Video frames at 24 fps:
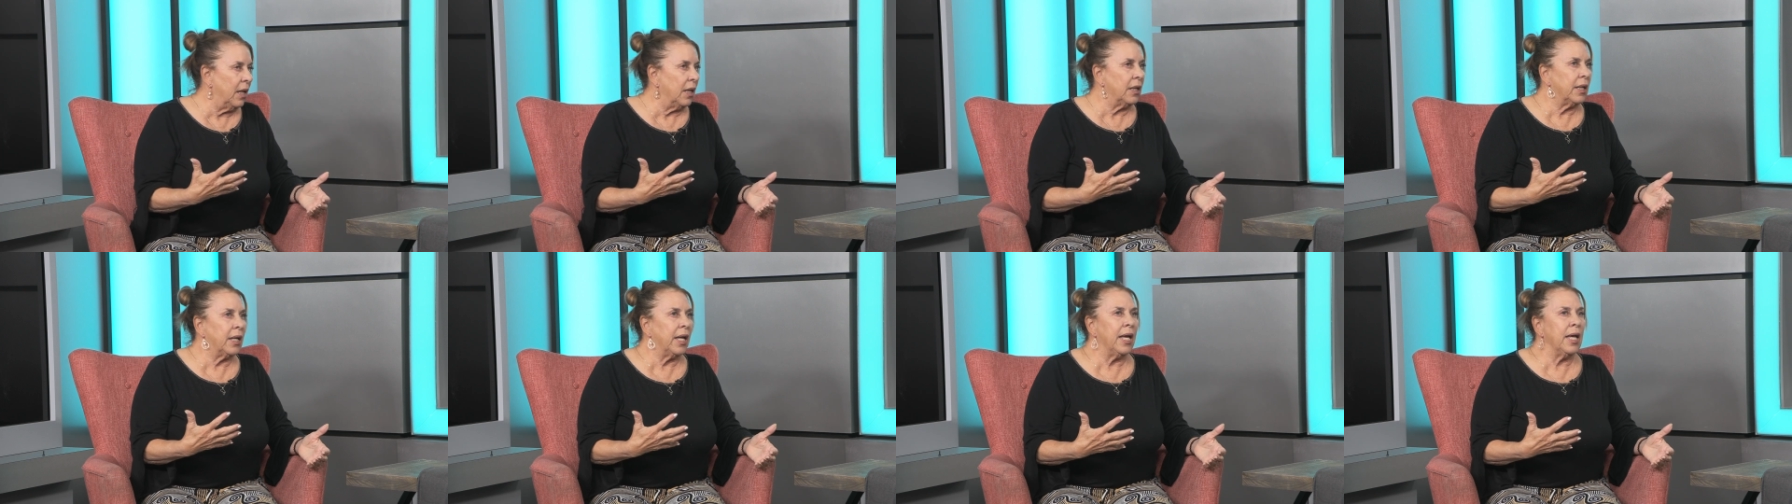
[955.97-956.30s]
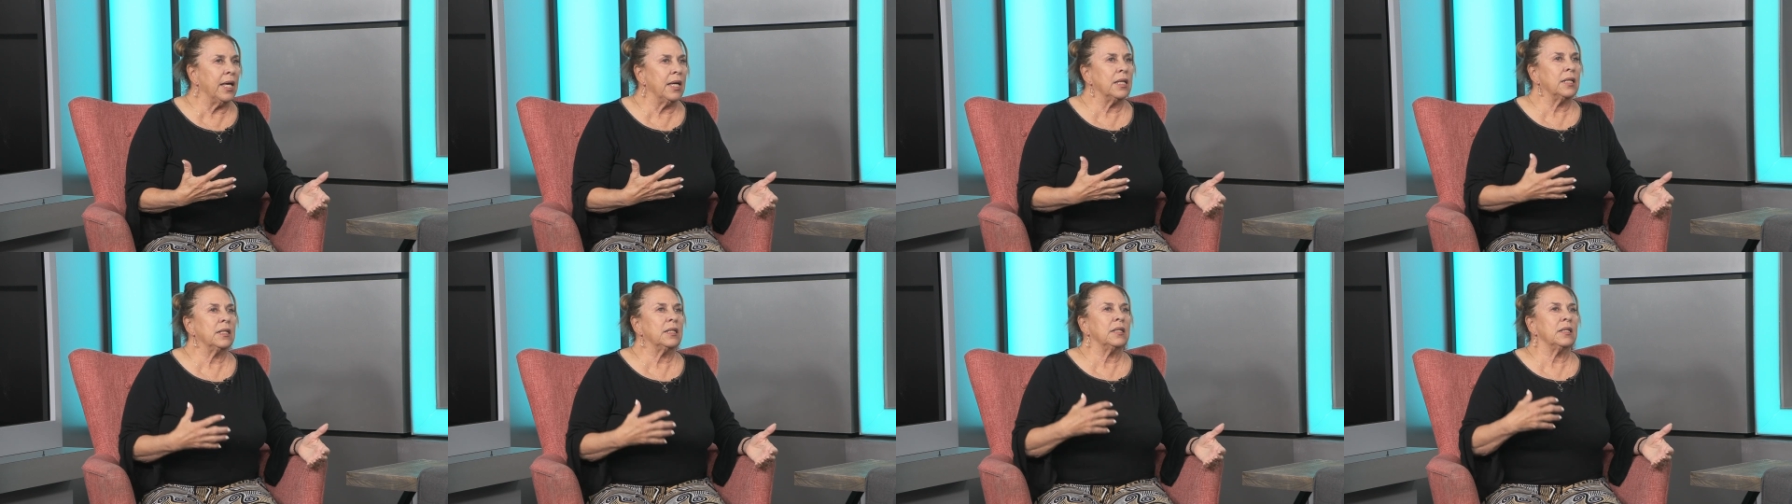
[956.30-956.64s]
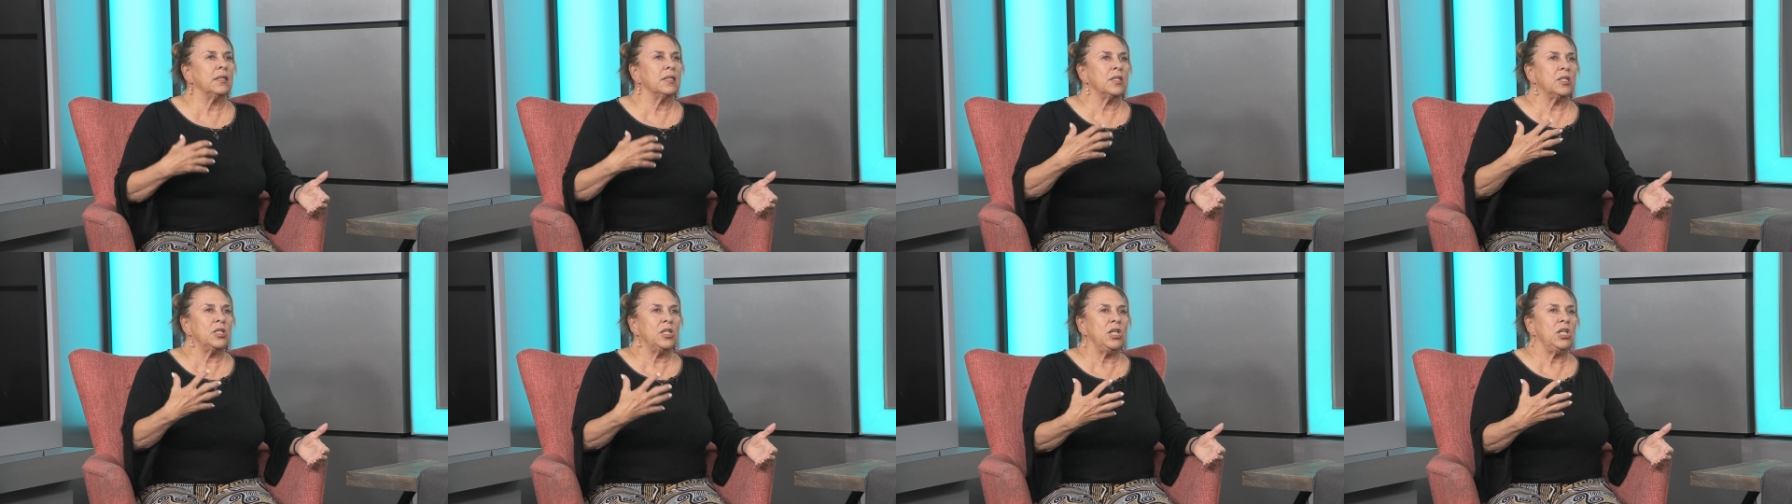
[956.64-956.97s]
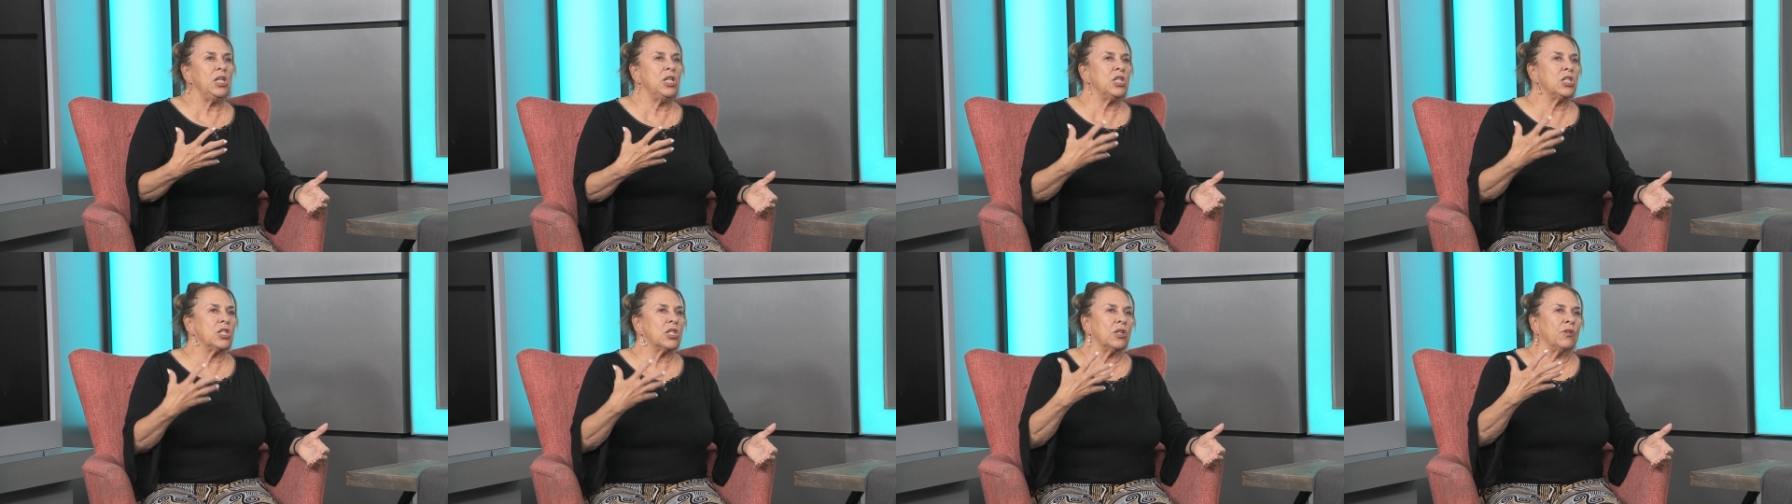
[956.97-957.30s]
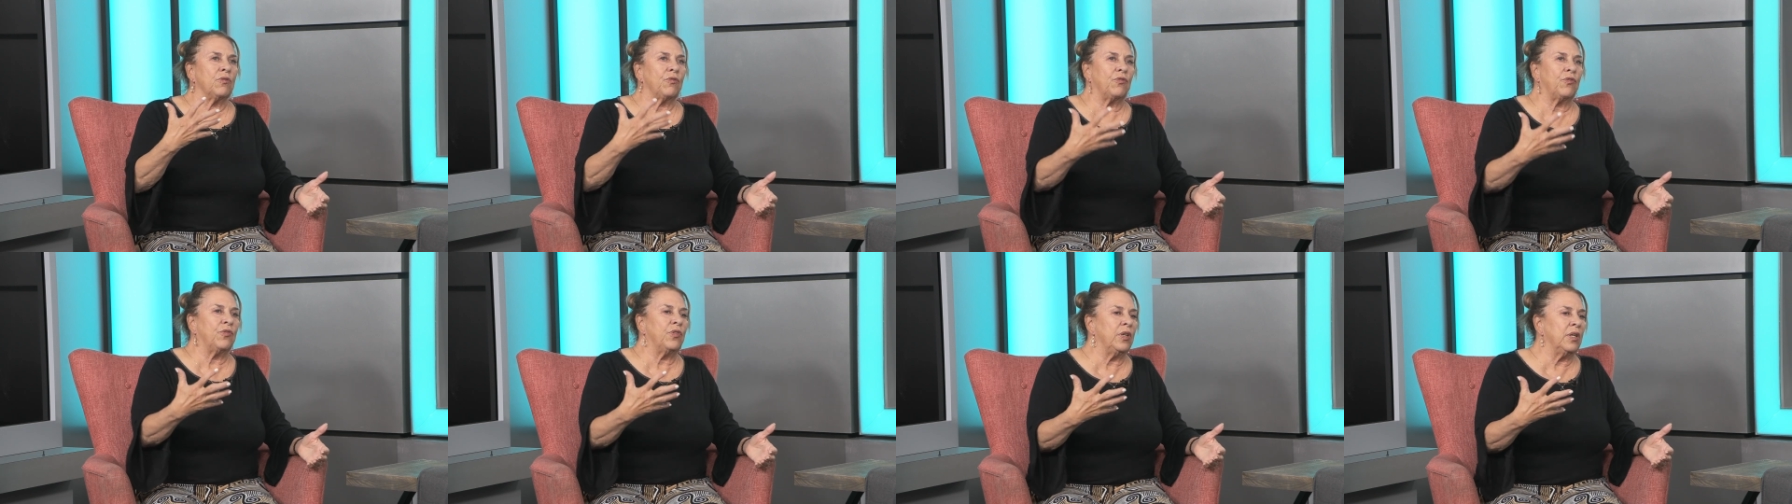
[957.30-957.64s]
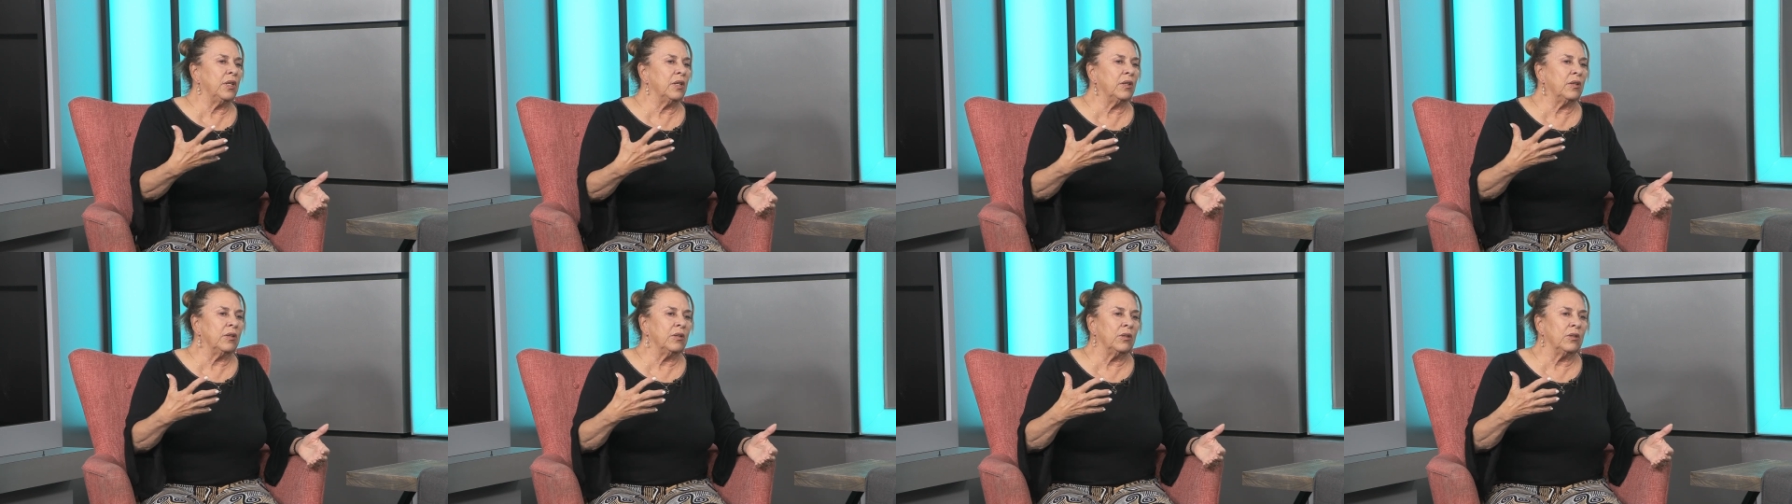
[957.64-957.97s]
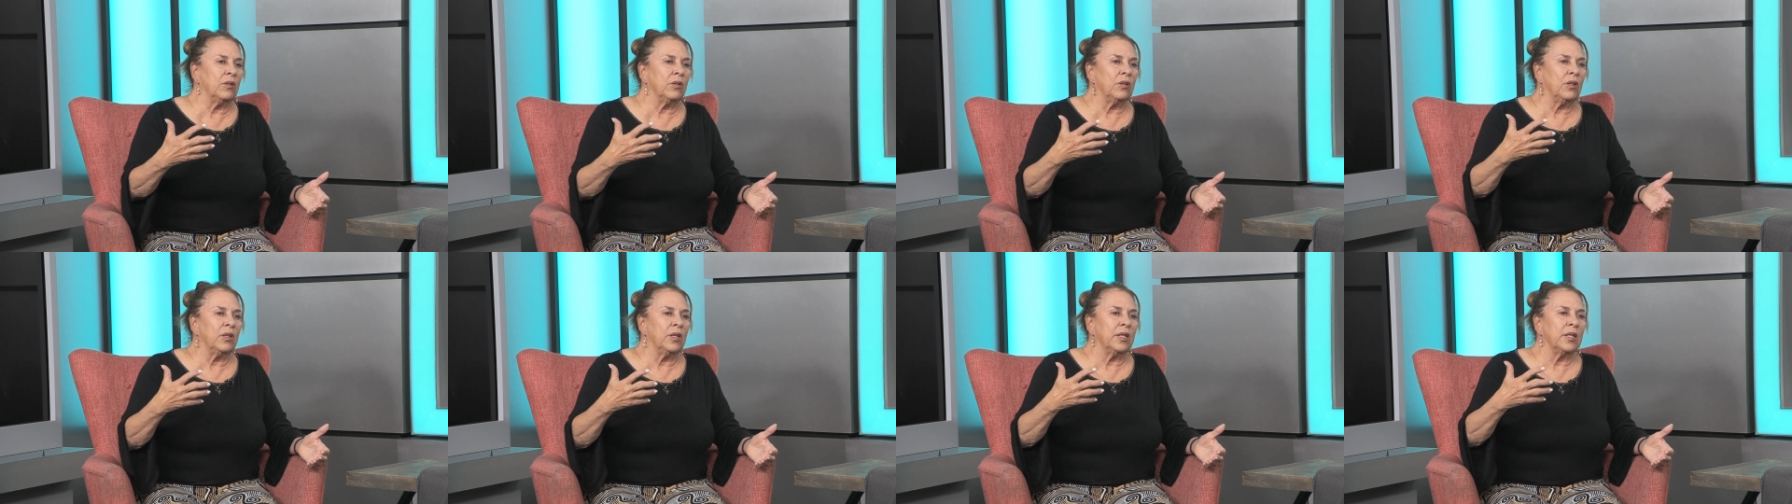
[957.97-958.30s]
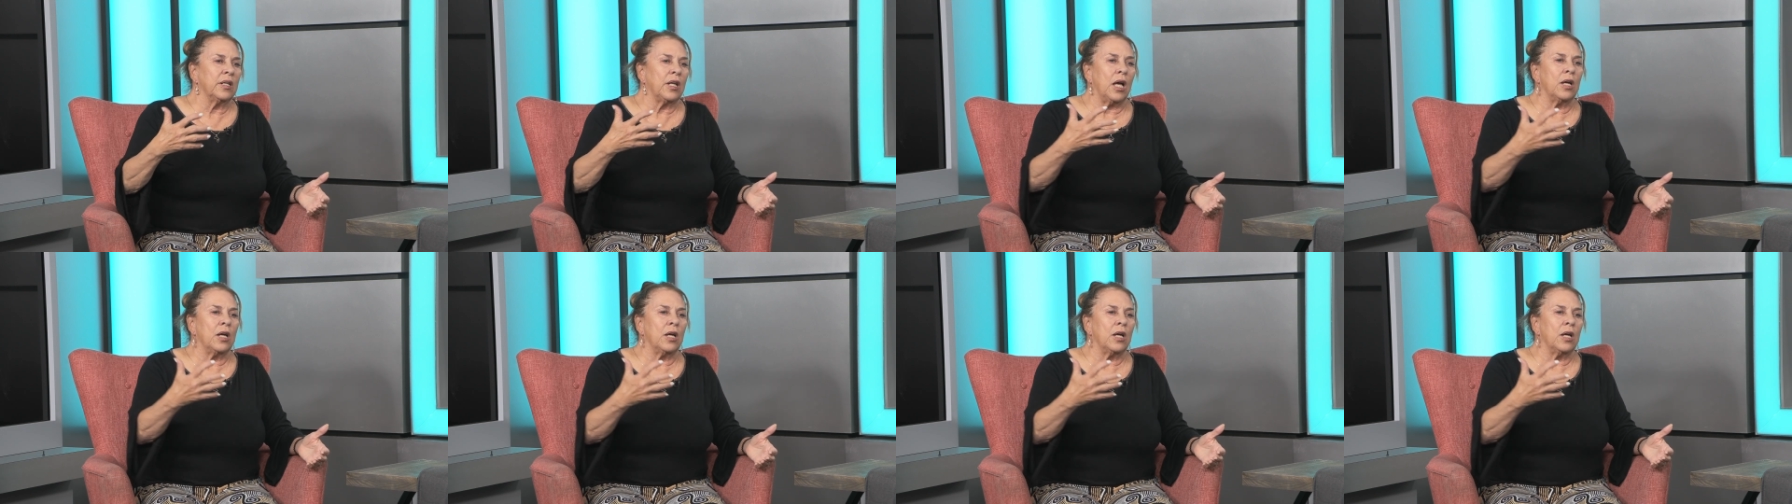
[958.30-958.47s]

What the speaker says: can teach and feel and